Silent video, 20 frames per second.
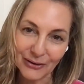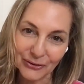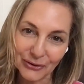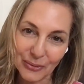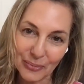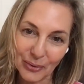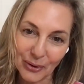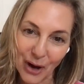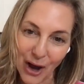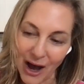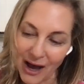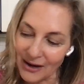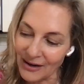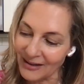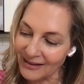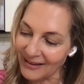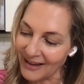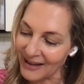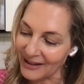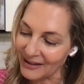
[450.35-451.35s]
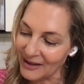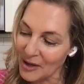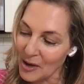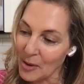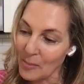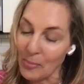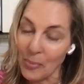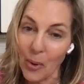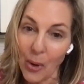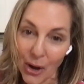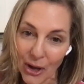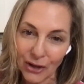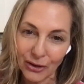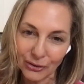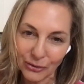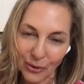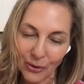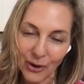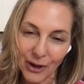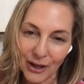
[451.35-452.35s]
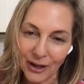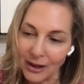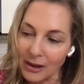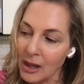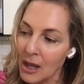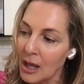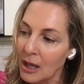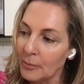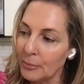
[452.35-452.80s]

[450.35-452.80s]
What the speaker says: Super hot, like boiled oil,